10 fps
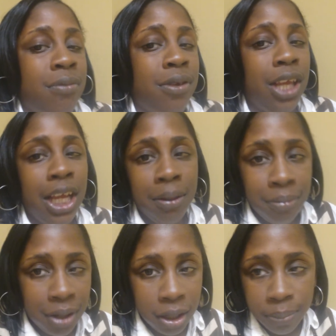
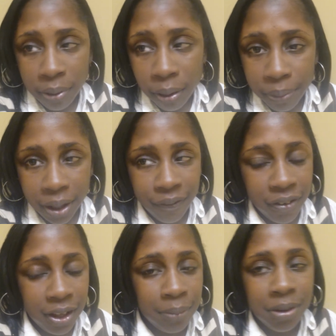deems it appropriate
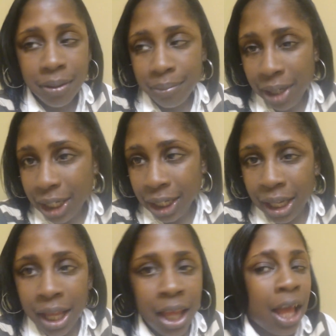for them to meet.
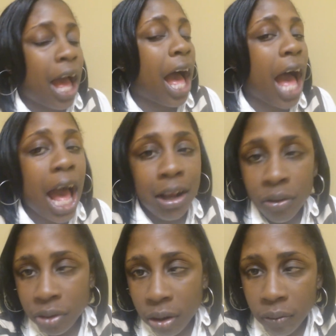I
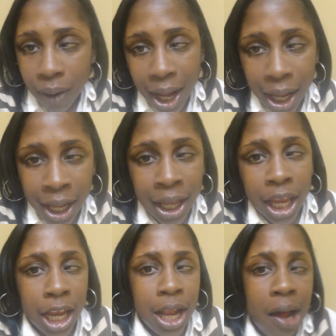don't know why.
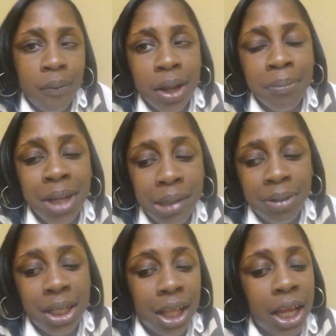And I'm with
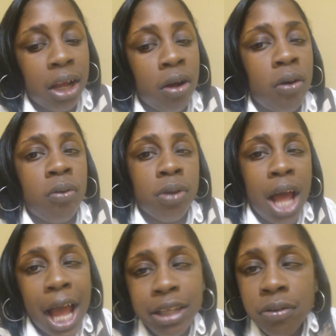Mimi, like, oh,
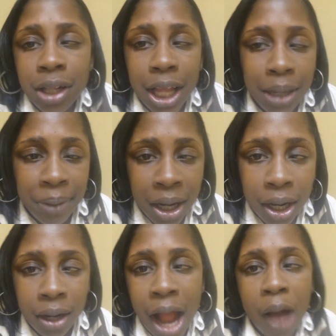now you claiming
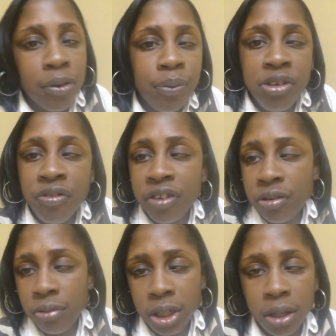her? I was with you for
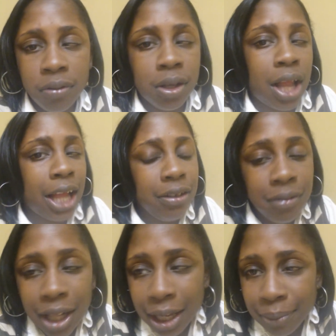2 years and now you
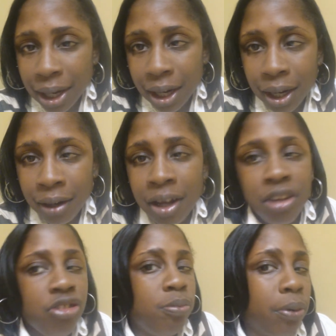claiming her?
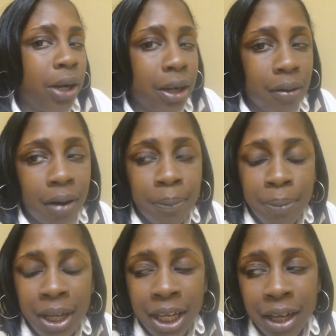You bringing her up
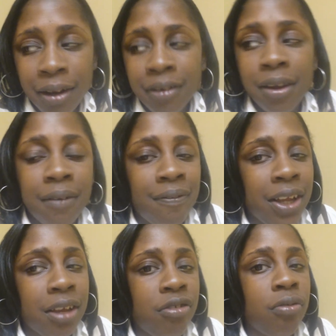in here to the
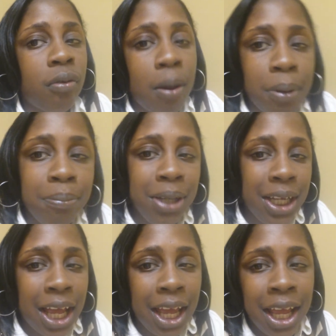event that you know I'm going to
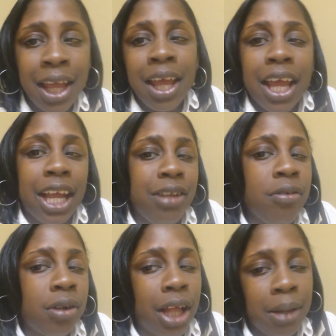be at, and
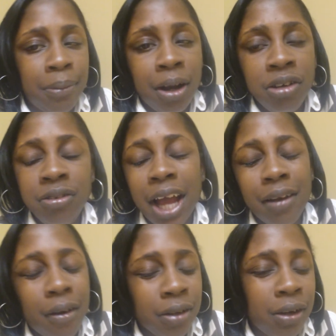you claiming her, you got
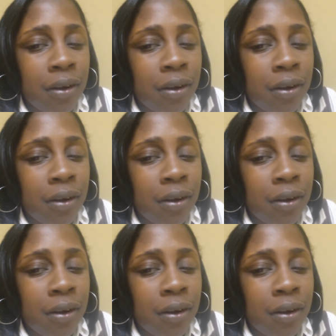her on your